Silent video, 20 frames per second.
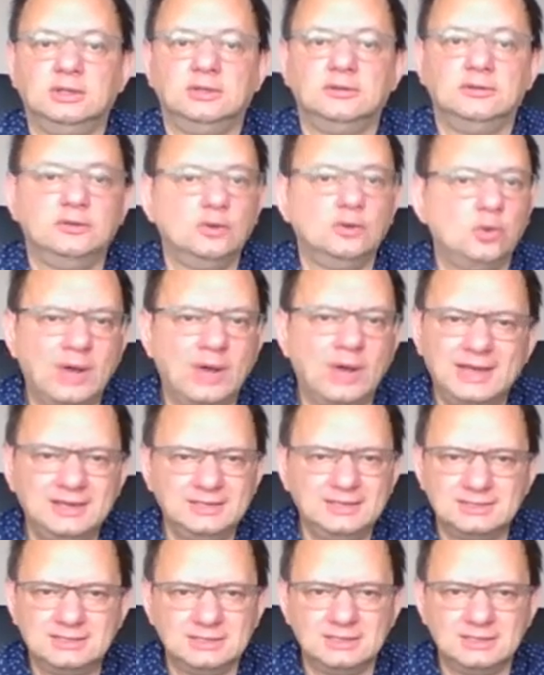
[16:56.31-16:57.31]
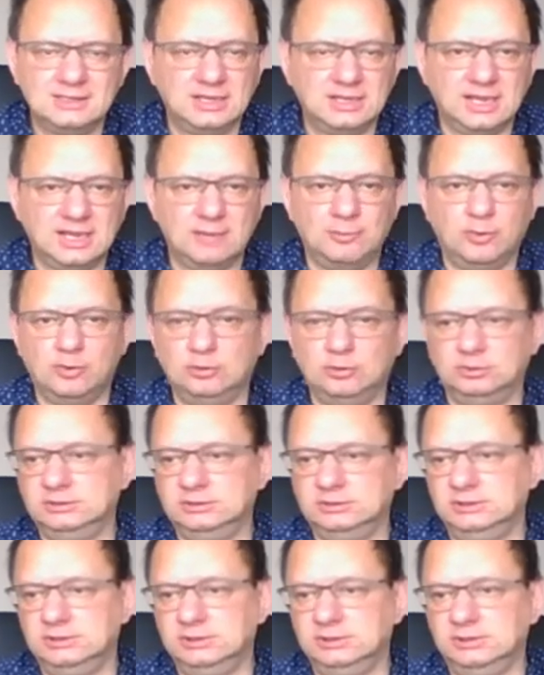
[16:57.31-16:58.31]
know anything about
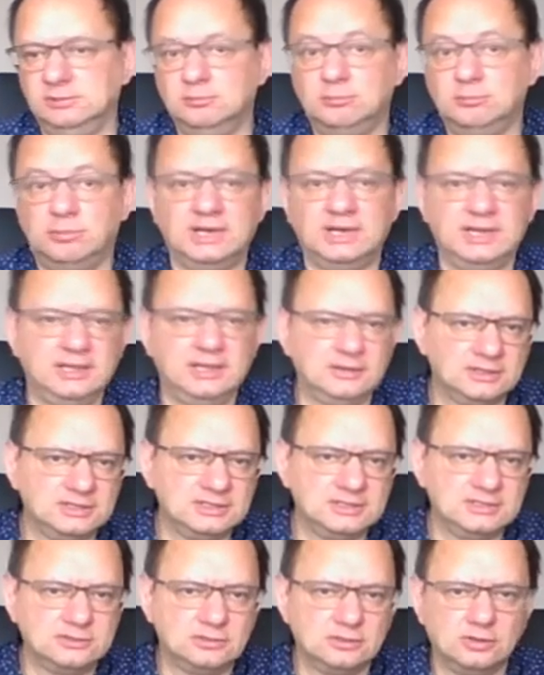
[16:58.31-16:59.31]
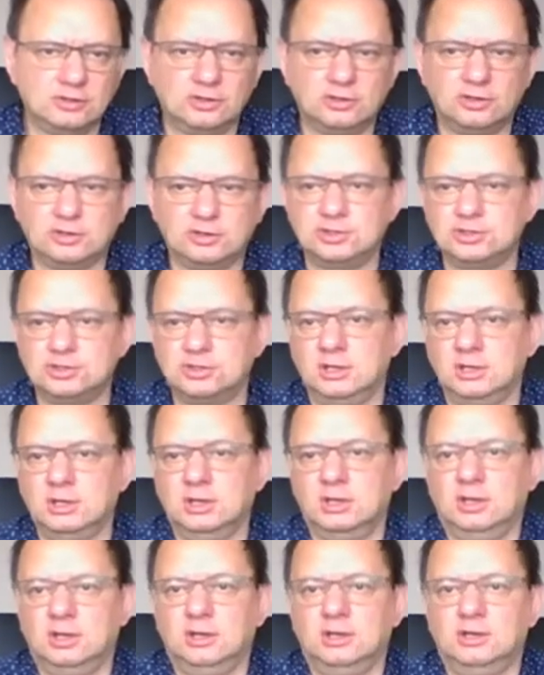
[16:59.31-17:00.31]
the brain research.
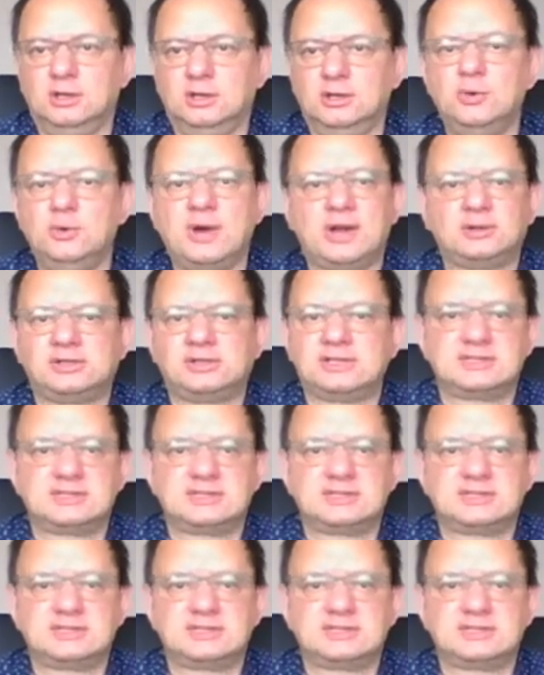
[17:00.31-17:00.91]
You are not a